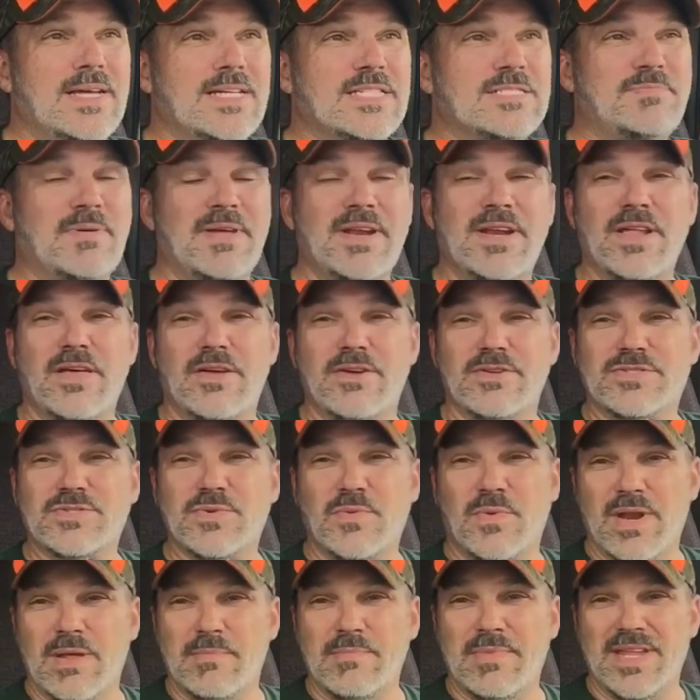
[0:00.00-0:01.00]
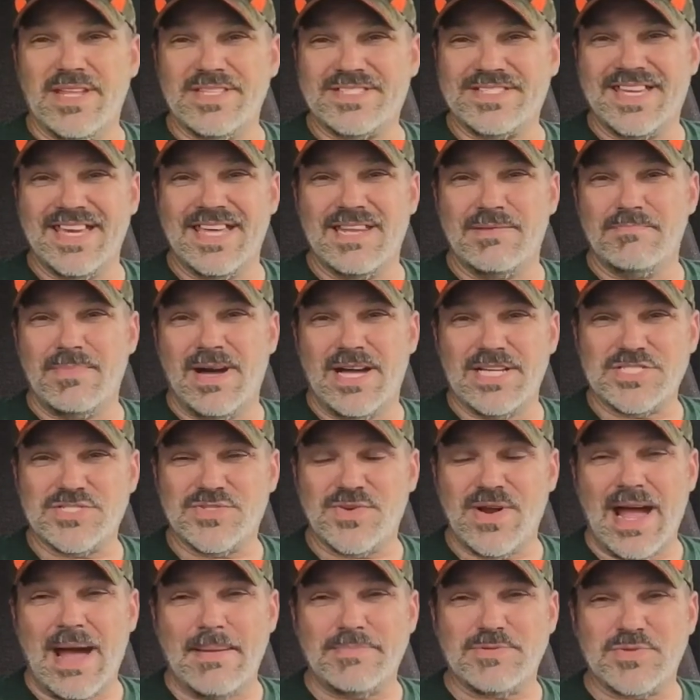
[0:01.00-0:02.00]
spent another 20 minutes getting my
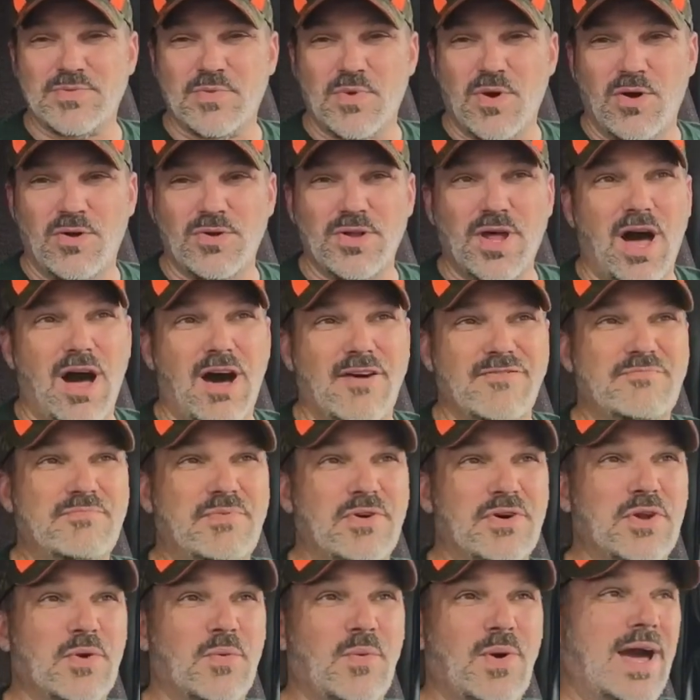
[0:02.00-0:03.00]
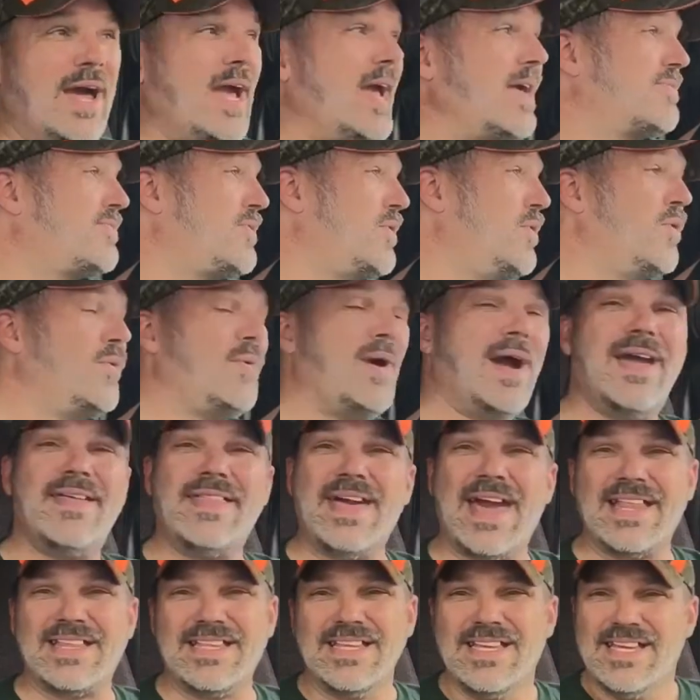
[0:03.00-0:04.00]
straps rolled off, put away, threw away
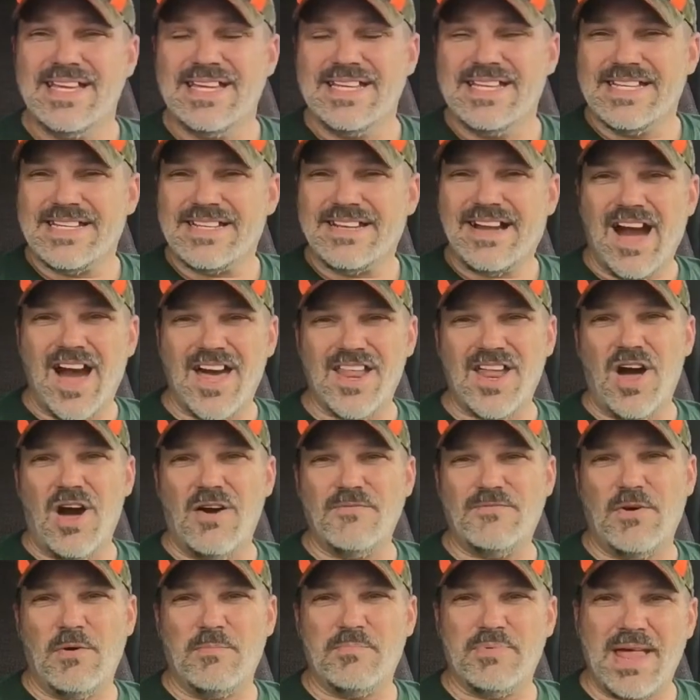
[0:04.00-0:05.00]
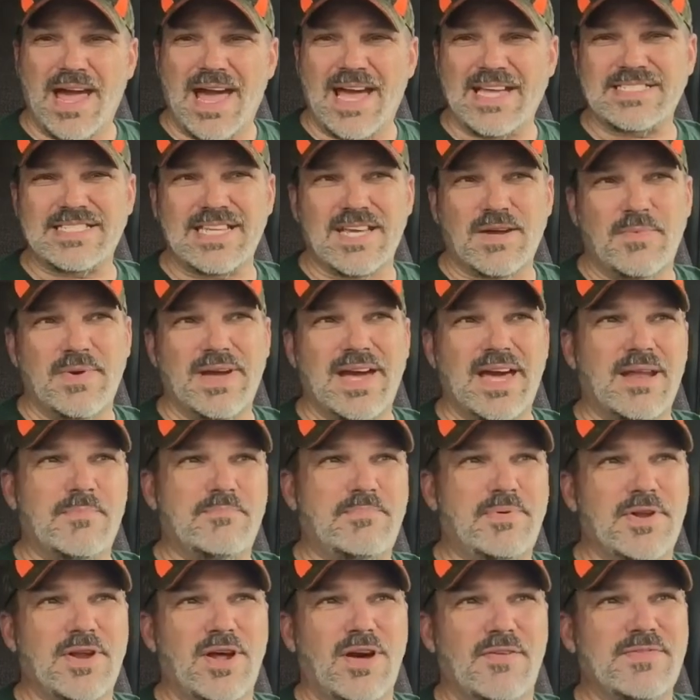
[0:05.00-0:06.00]
that god-awful plastic we got to
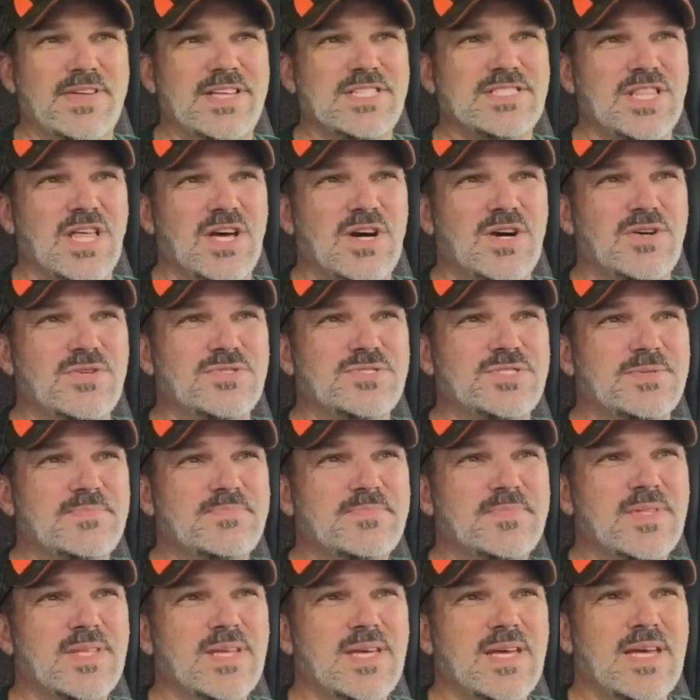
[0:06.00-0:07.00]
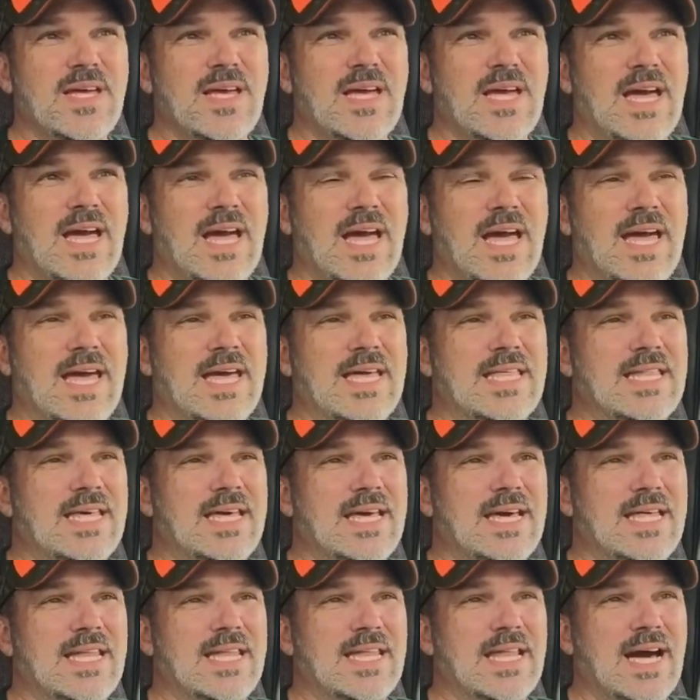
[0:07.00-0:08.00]
put on these loads, and
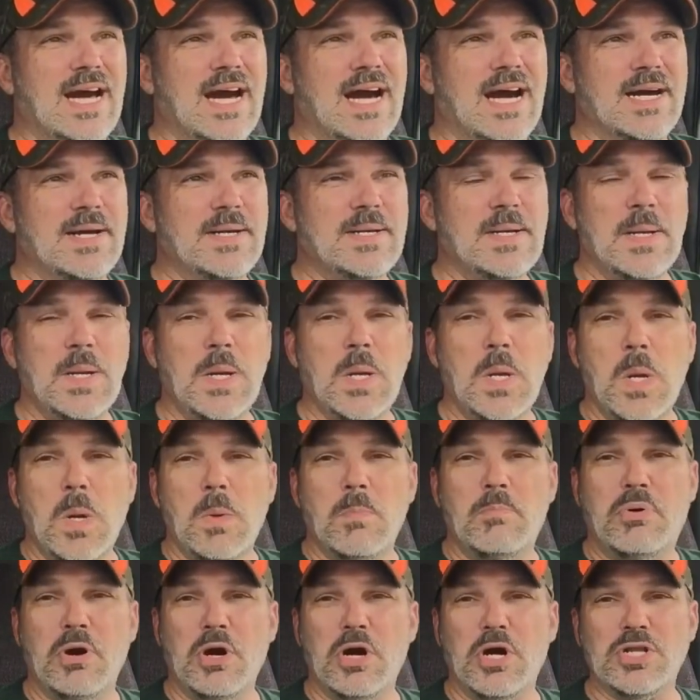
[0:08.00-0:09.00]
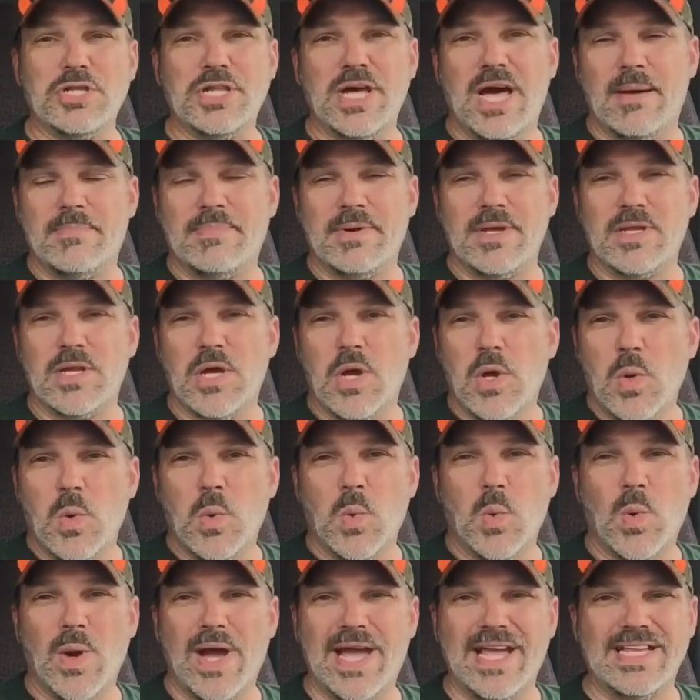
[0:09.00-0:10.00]
then pulled up and
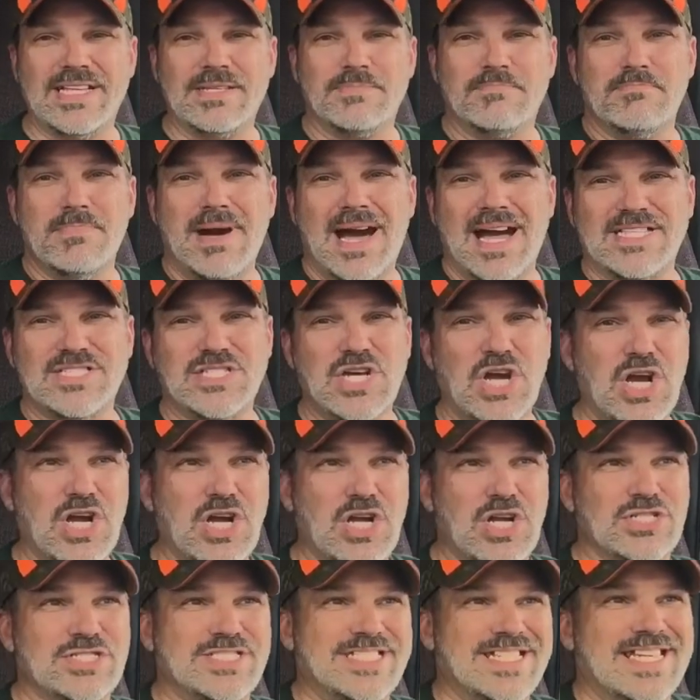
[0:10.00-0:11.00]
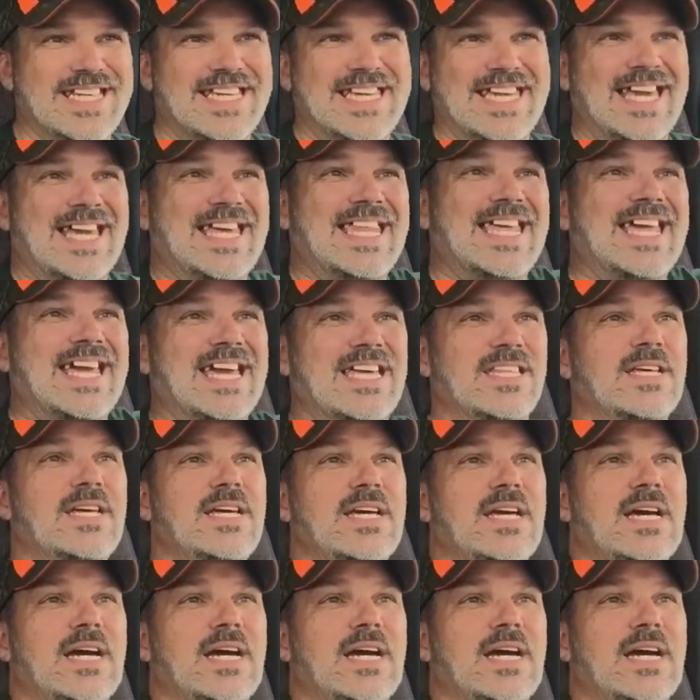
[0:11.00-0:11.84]
waiting my turn to get in.